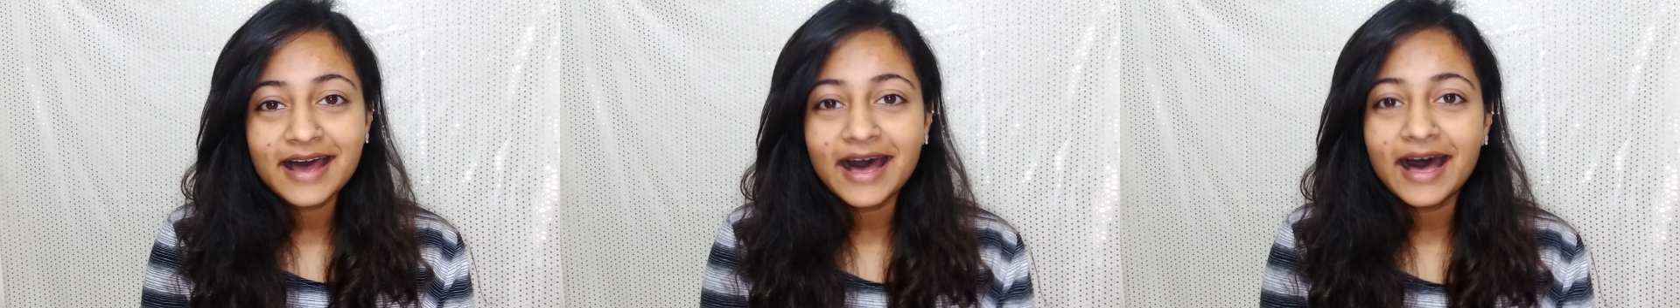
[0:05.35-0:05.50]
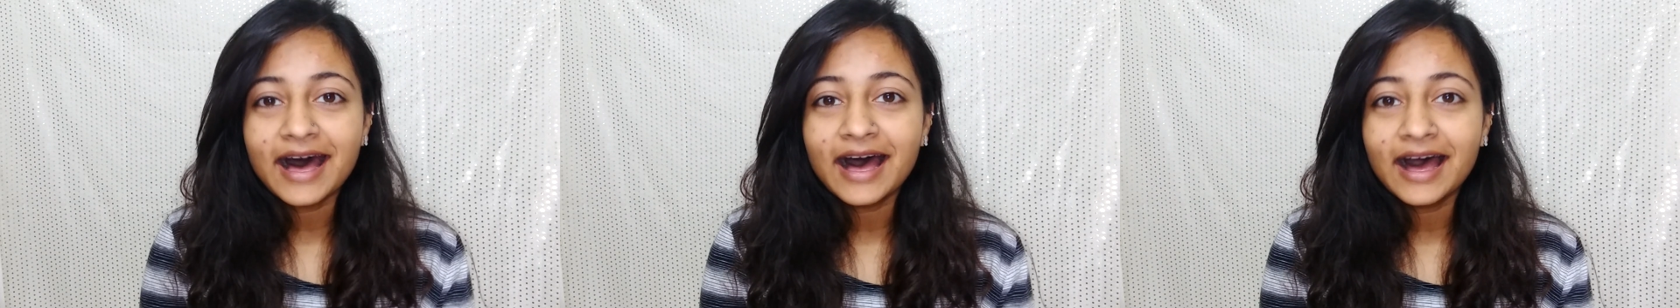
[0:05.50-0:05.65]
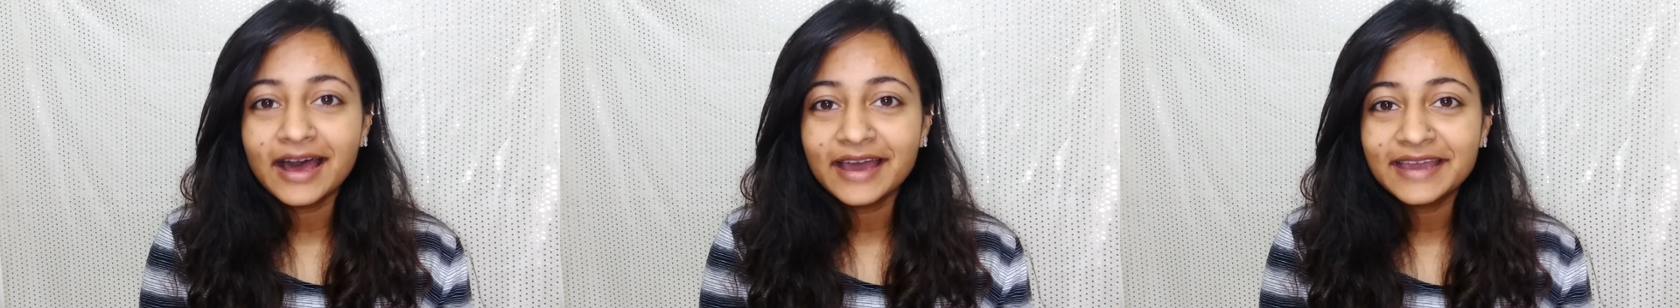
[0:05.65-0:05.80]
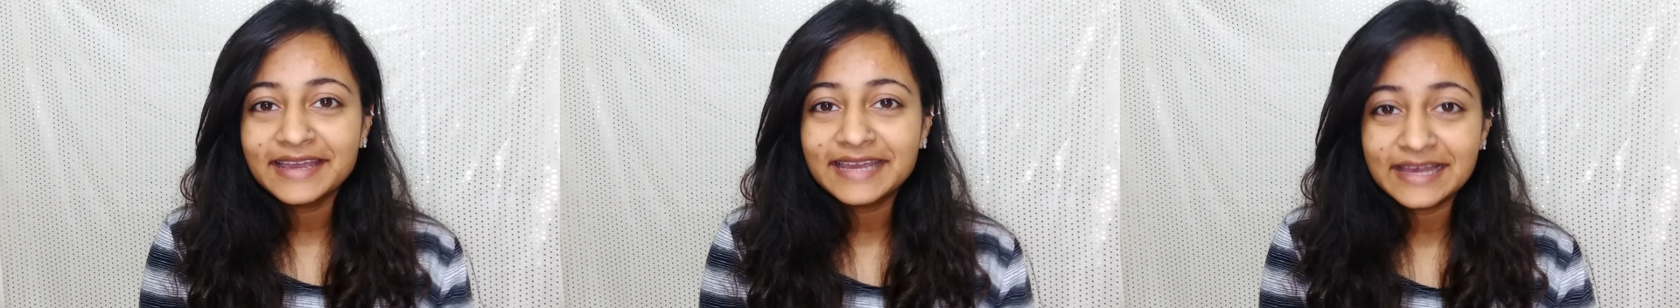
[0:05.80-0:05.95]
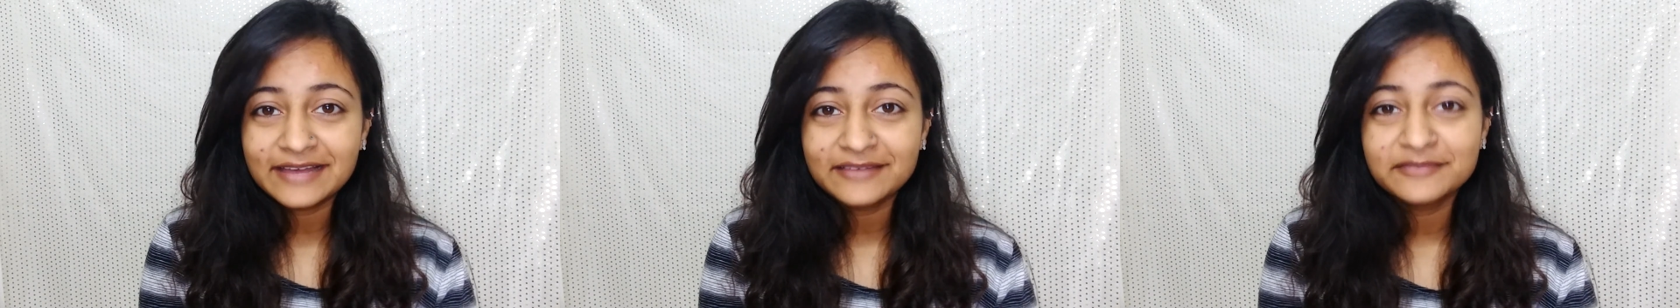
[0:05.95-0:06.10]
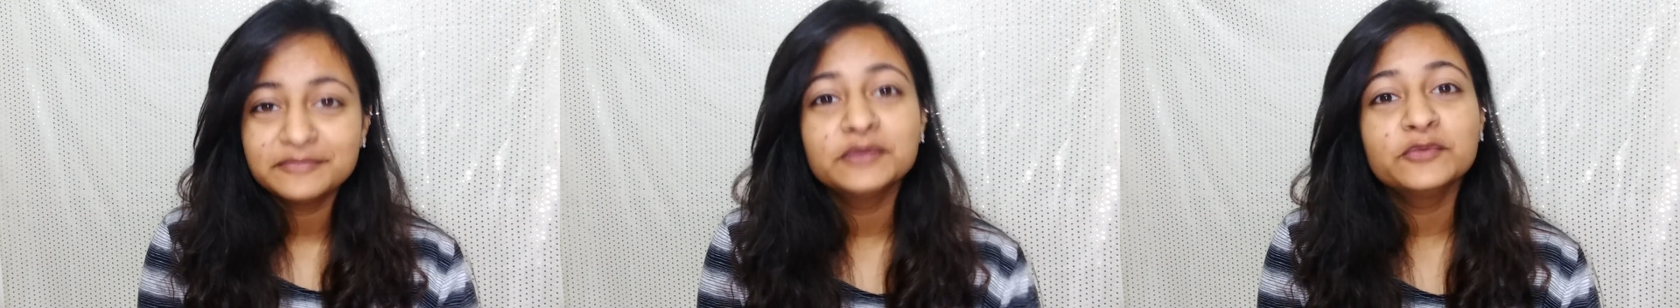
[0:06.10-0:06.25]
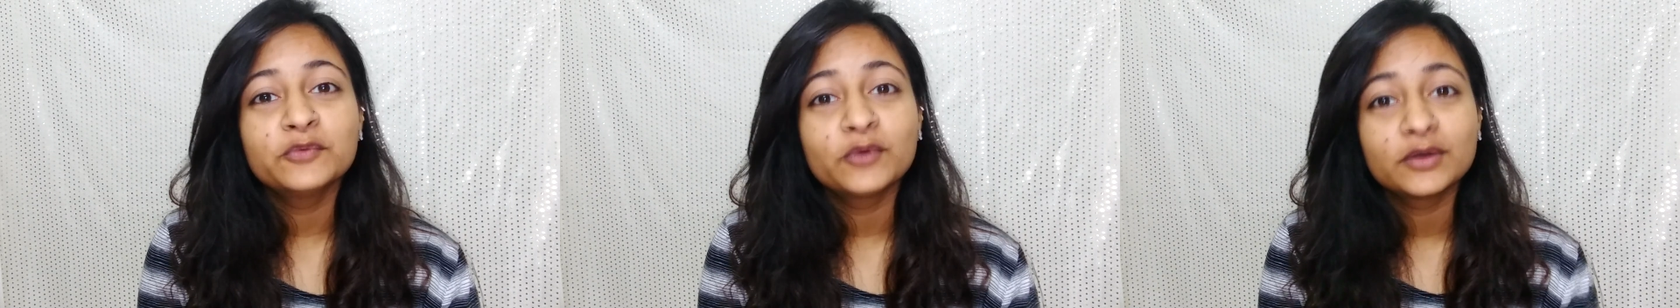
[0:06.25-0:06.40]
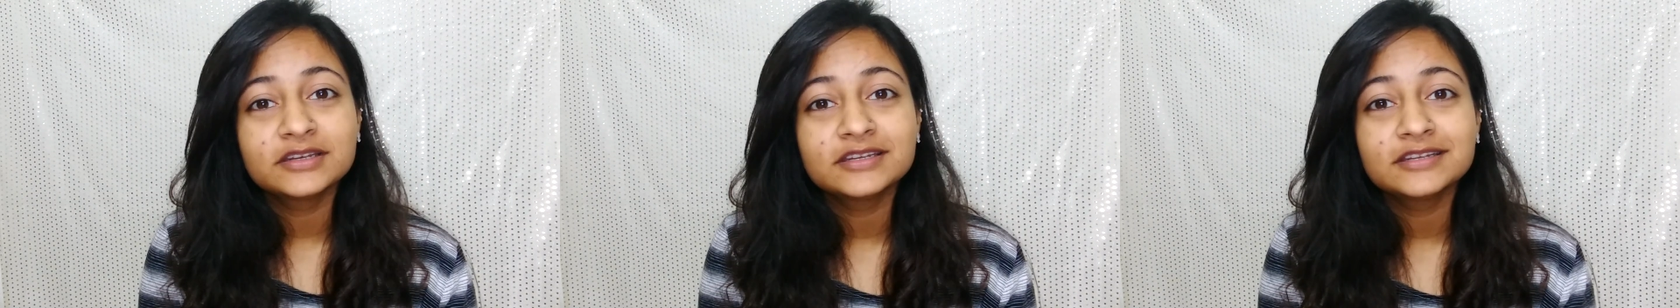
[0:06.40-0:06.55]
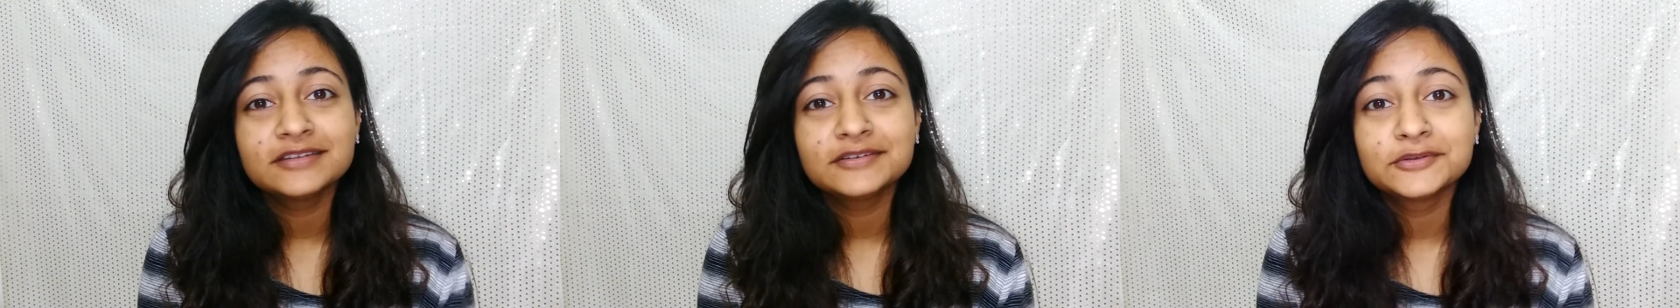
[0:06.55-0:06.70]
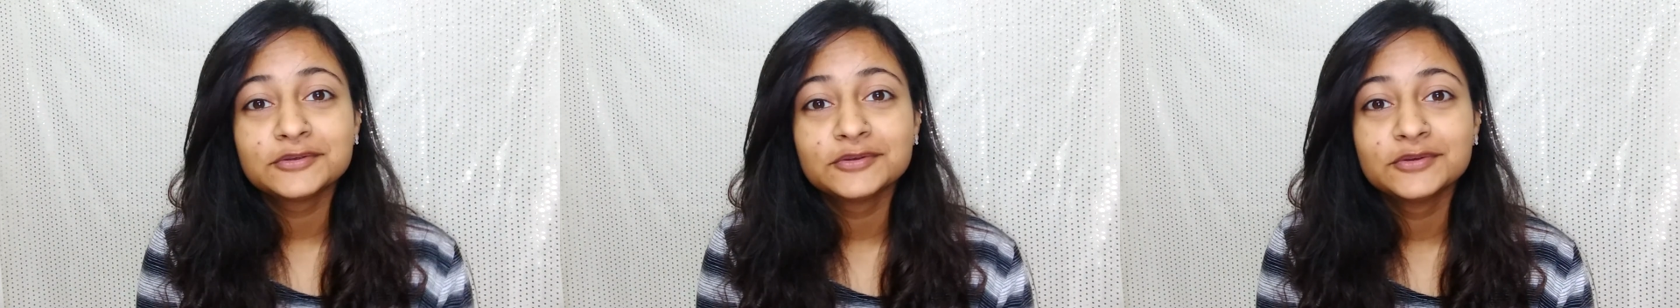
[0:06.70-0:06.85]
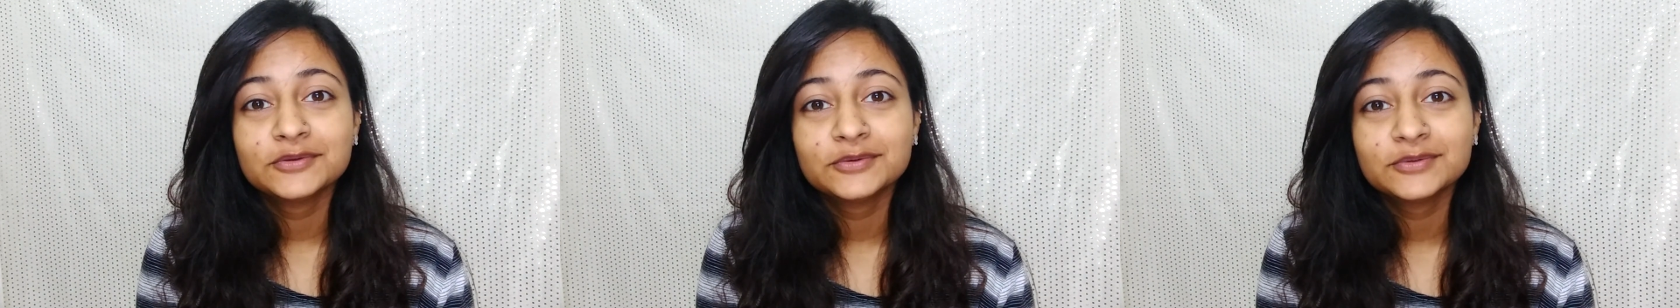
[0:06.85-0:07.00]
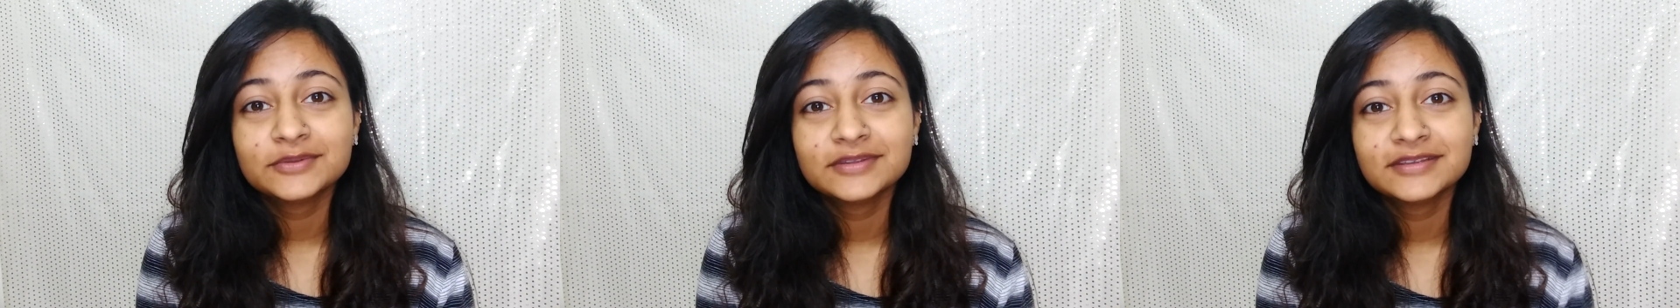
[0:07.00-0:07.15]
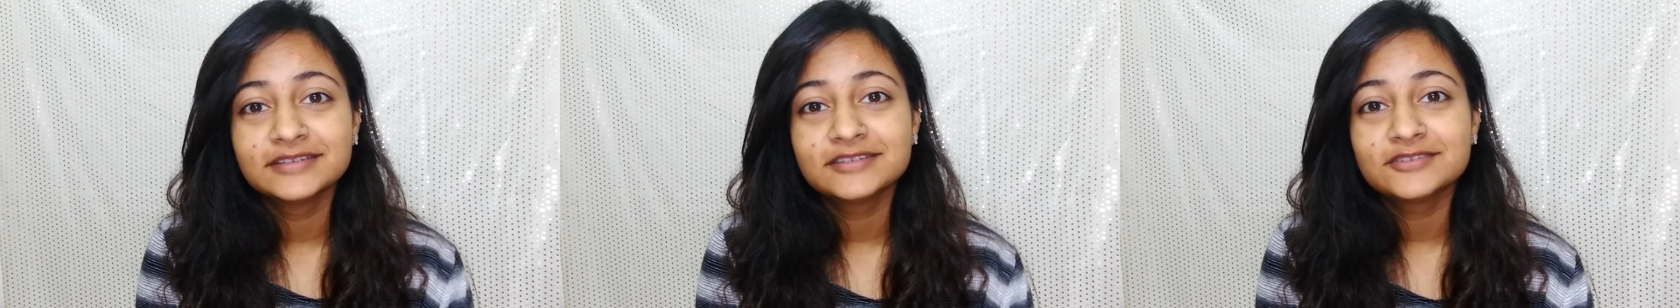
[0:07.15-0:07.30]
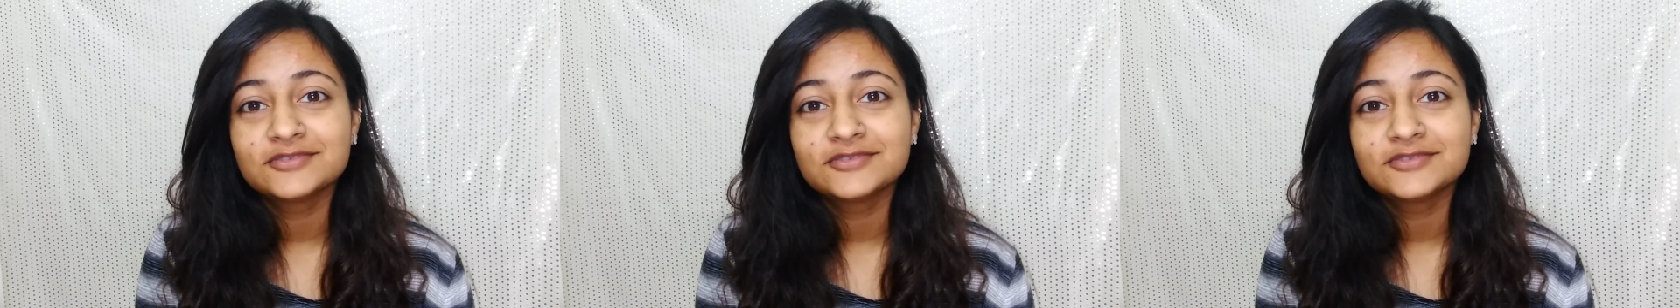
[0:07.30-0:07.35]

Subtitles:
I have been wanting to do this